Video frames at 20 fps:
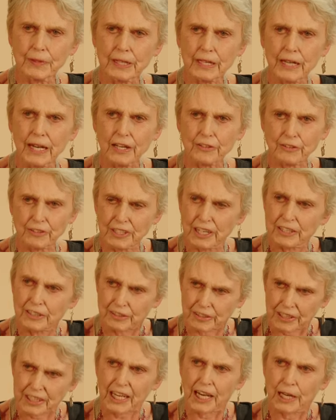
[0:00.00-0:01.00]
as an
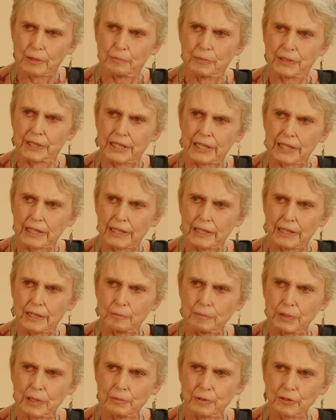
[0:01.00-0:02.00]
editor can be in
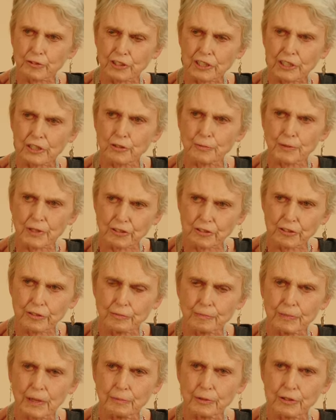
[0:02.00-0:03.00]
publishing, especially for
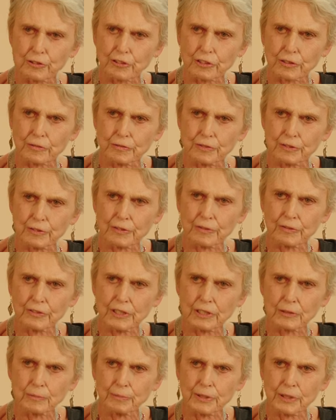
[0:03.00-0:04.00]
publishing for
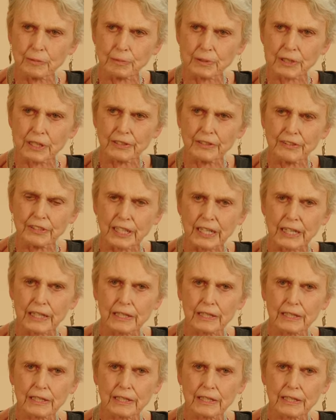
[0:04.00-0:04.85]
young people, I think.